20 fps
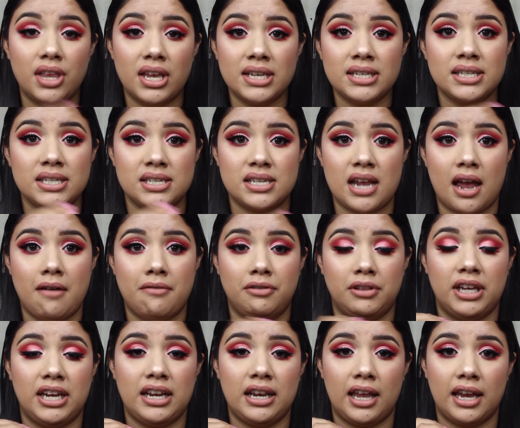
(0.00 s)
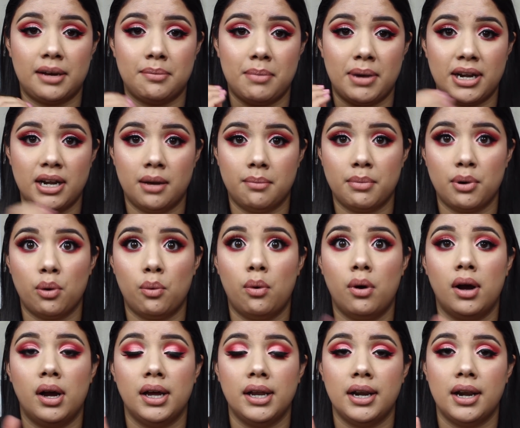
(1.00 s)
this is definitely like my
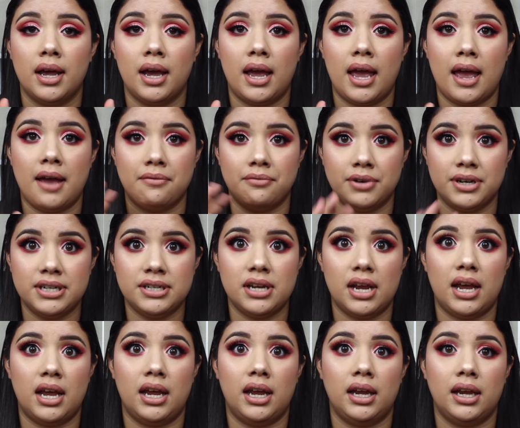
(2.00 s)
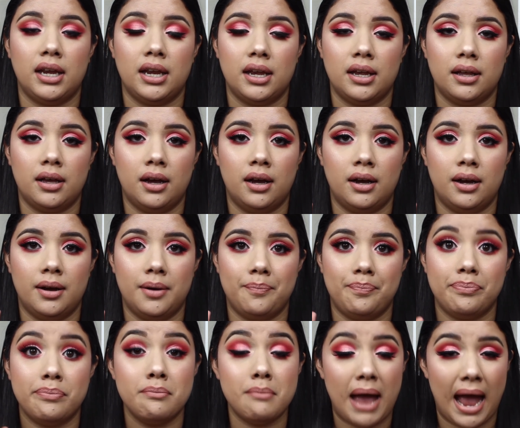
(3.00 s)
#1 everyday
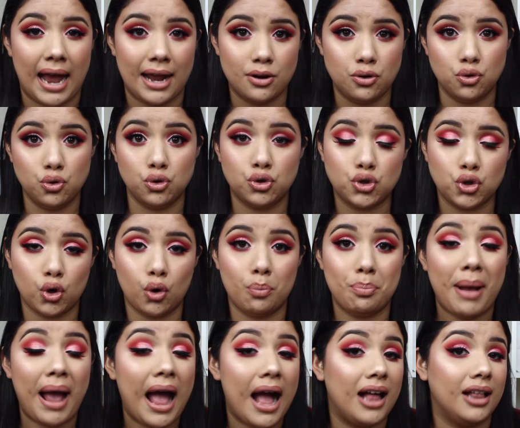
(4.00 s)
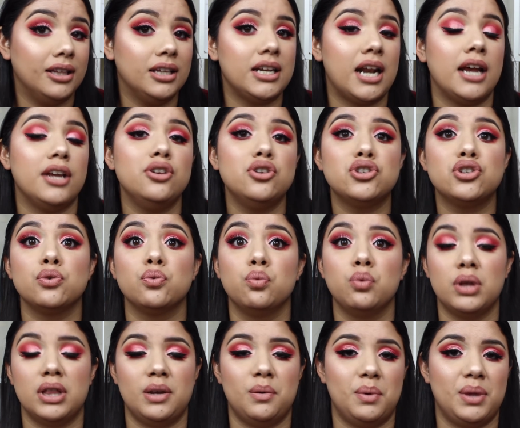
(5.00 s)
matte neutral palette. I used to
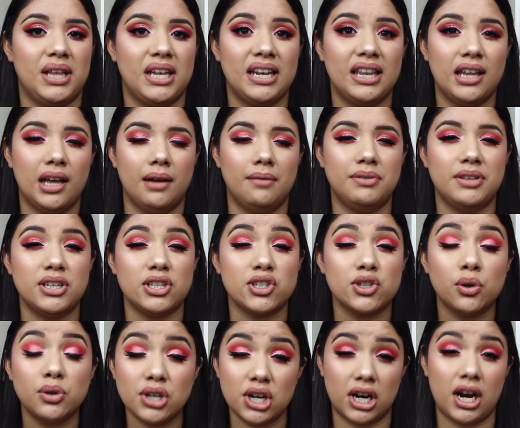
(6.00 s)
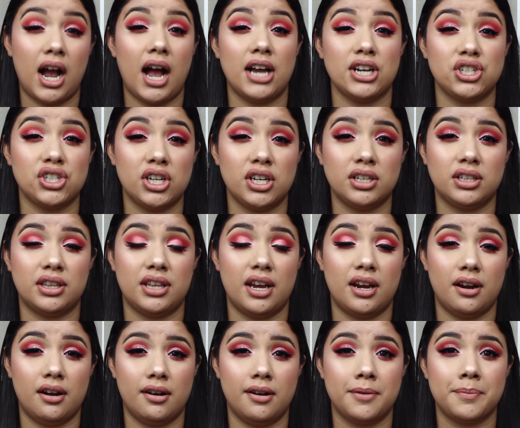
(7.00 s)
really love the Sonia Kashuk,
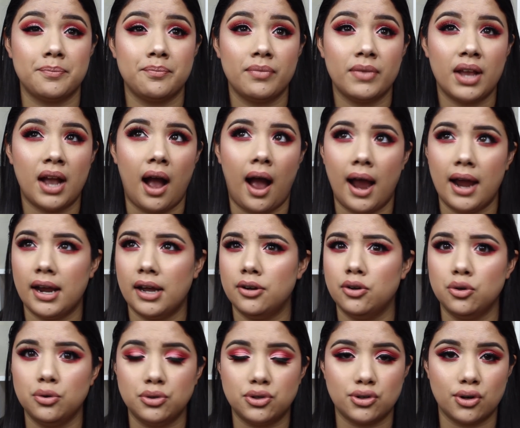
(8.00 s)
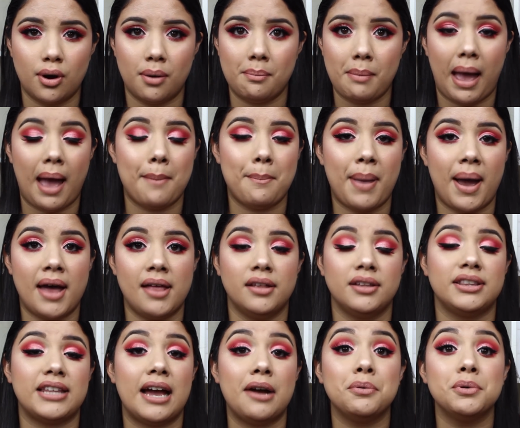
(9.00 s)
their Ion Neutral Matte
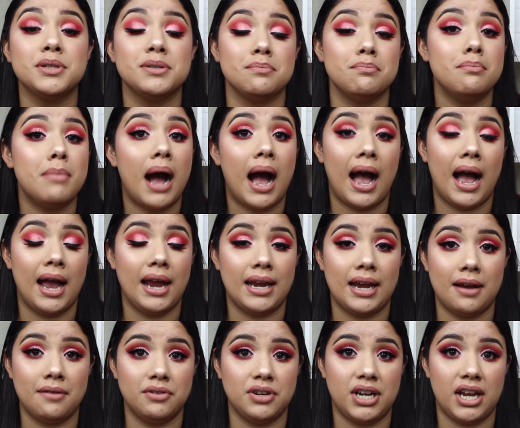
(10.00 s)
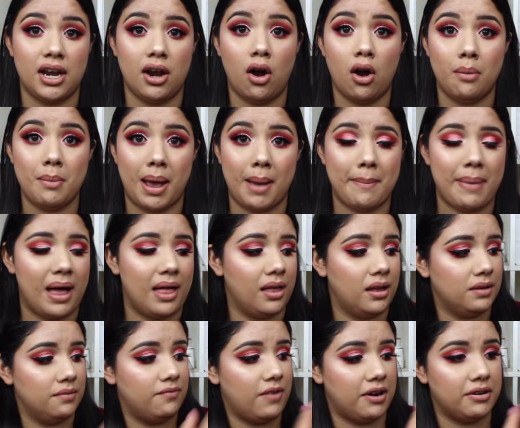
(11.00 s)
palette. That was my everyday all matte
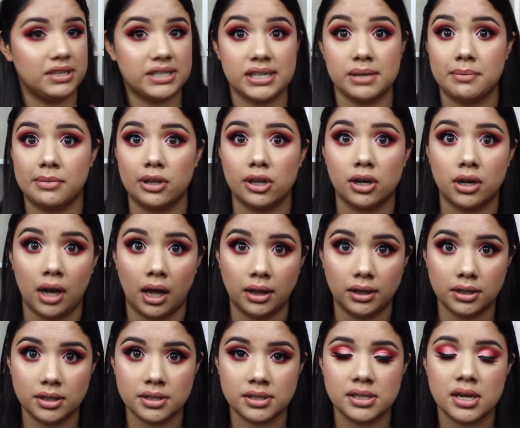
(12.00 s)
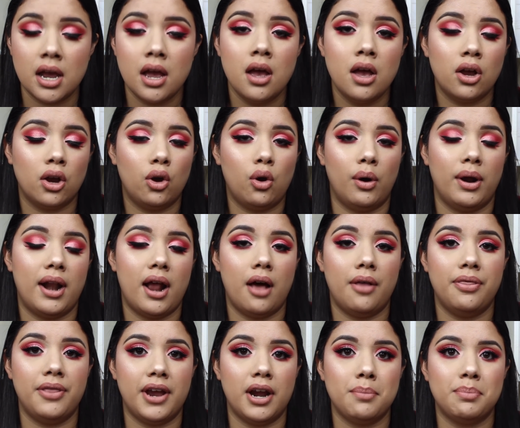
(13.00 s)
palette. Very similar colors going
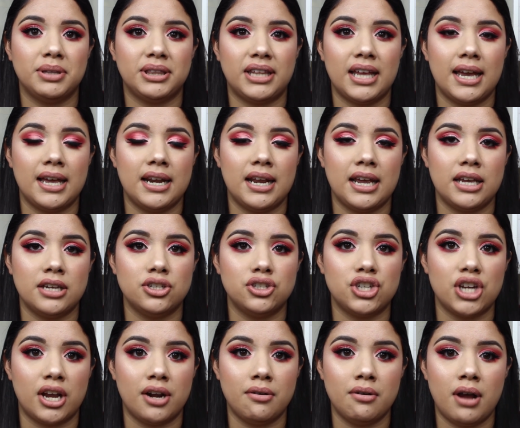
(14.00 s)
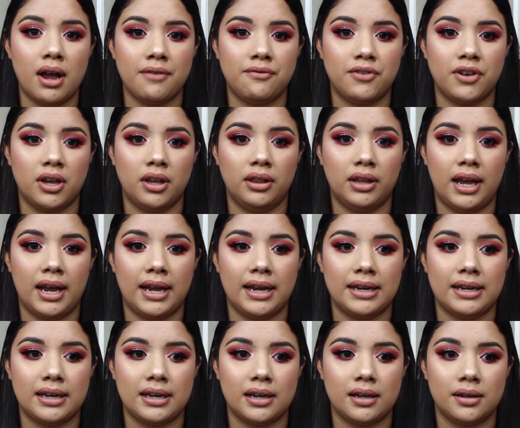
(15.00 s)
on there, but then in general I feel
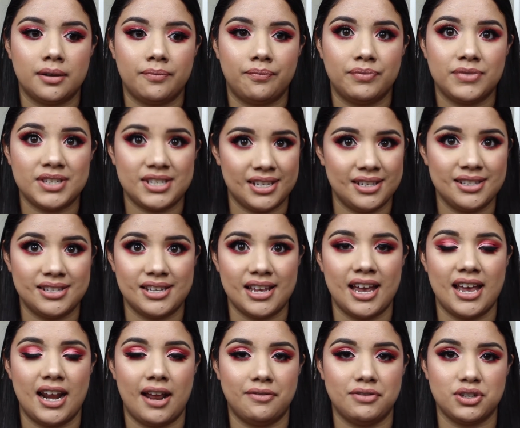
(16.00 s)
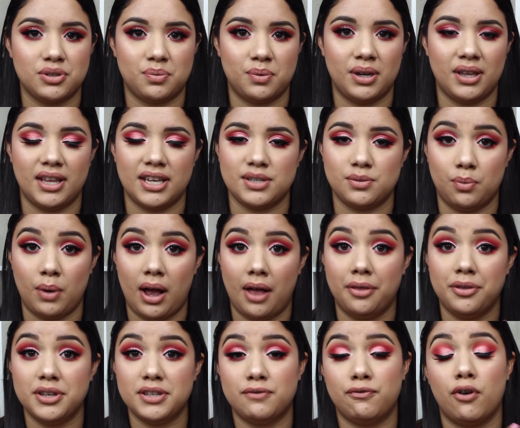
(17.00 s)
like since then I've just realized, wow,
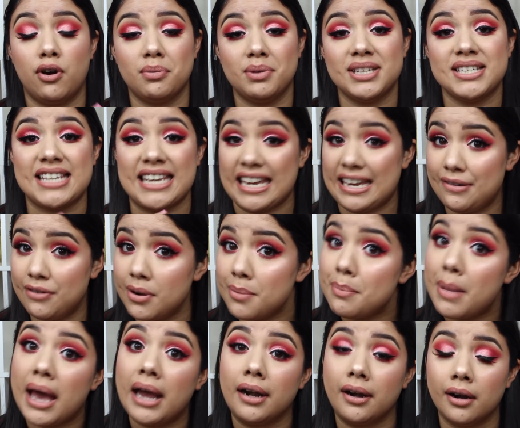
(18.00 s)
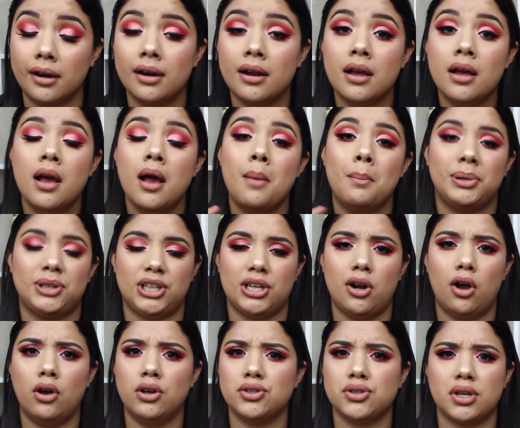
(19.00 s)
this formula is even better. But
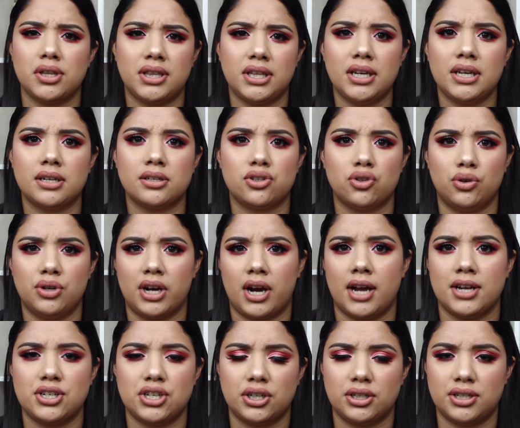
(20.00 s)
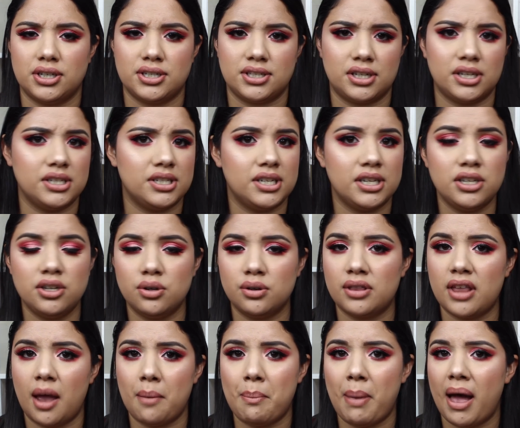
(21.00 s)
then also I think Sonia Kashuk
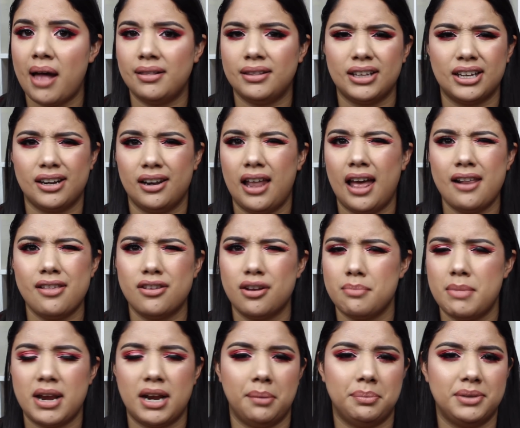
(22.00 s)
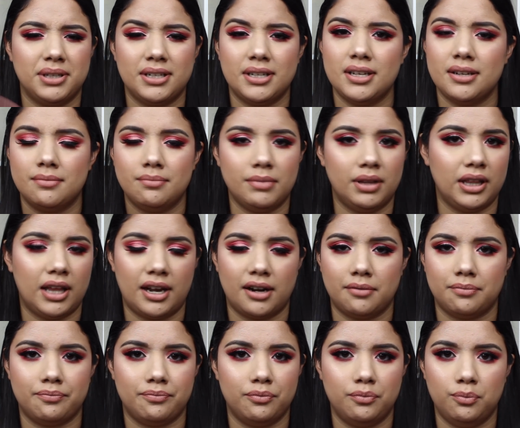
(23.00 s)
discontinued that palette. A lot of their makeup, they did a lot
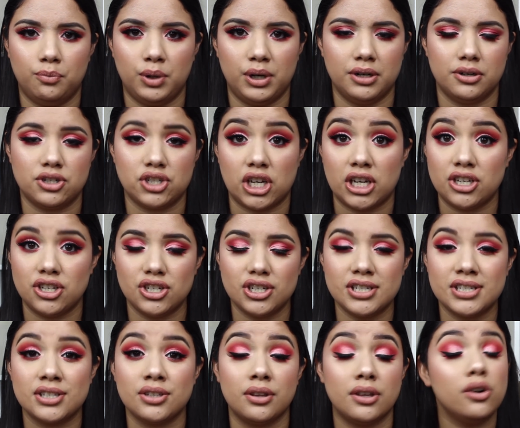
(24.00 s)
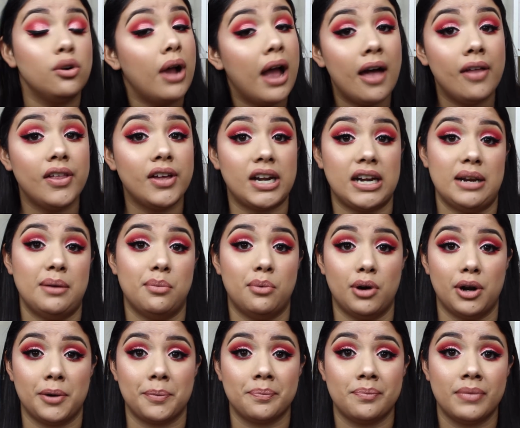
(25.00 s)
of weird changes, so they don't have that
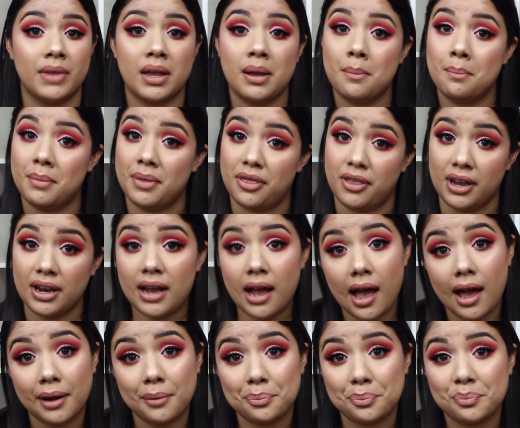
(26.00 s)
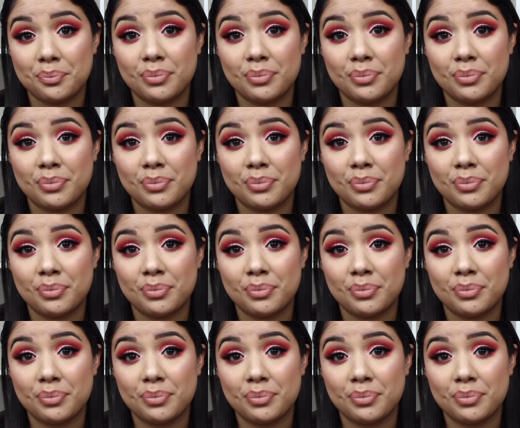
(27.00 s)
anymore. But thank God